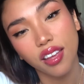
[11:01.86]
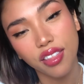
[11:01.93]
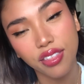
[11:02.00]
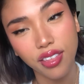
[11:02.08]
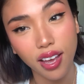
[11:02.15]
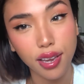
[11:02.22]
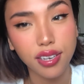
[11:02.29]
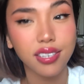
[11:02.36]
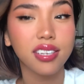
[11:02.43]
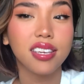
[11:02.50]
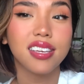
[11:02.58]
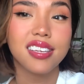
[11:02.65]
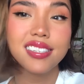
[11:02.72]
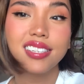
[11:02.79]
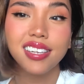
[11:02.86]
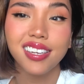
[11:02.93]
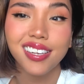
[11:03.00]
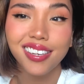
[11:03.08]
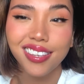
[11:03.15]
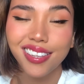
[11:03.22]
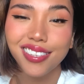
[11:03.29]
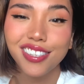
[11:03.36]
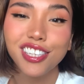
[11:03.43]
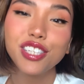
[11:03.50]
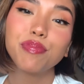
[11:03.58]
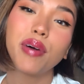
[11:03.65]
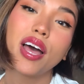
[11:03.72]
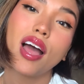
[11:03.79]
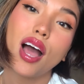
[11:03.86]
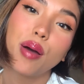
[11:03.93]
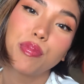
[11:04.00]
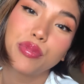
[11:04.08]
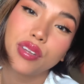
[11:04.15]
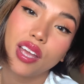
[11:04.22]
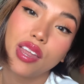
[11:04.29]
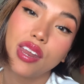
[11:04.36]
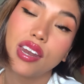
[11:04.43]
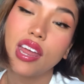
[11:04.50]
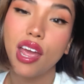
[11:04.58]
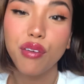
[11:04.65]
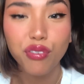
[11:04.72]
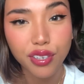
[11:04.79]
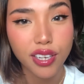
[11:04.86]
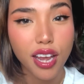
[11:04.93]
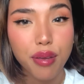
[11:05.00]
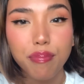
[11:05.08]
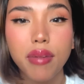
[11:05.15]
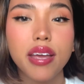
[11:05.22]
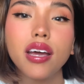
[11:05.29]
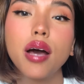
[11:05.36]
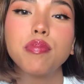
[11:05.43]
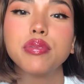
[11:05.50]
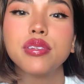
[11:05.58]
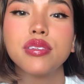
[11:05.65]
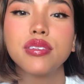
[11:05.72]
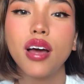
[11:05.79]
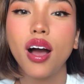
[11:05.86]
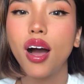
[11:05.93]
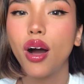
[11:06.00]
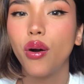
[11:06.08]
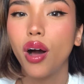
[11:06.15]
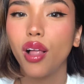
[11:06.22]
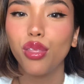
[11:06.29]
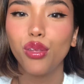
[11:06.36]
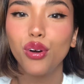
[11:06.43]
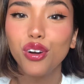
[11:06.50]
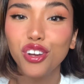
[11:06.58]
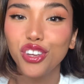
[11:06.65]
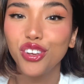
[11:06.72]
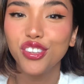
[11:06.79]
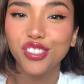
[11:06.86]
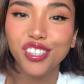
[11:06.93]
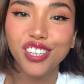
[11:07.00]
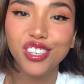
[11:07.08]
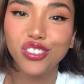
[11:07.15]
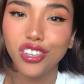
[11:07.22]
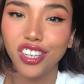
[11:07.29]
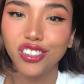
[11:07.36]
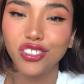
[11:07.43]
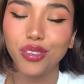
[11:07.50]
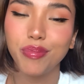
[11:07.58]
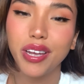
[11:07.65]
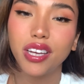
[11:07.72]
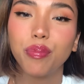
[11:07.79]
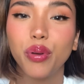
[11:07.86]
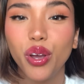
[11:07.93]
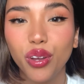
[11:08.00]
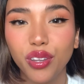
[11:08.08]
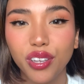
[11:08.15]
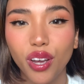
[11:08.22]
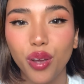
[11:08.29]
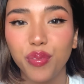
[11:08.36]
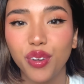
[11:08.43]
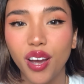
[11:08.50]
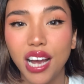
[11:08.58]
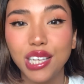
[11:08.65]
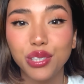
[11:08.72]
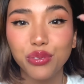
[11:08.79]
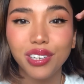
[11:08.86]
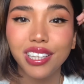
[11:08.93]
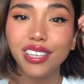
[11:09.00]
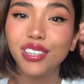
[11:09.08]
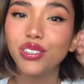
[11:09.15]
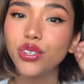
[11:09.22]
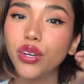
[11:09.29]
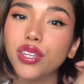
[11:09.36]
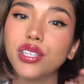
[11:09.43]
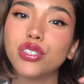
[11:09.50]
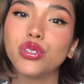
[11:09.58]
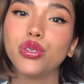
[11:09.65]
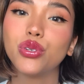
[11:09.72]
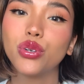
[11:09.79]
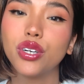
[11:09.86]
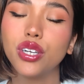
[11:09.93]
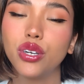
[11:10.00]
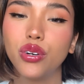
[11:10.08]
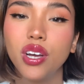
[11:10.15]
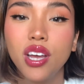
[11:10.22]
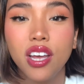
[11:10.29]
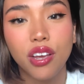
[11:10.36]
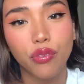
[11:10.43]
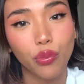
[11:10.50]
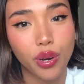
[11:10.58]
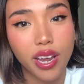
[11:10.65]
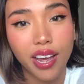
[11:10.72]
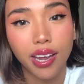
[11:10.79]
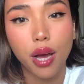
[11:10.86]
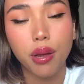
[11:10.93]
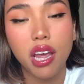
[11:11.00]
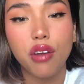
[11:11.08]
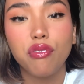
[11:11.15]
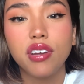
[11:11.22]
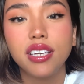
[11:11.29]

That is it. This is my updated everyday makeup style look using drugstore makeup only. I hope you guys really enjoyed this tutorial. If you want to hang out every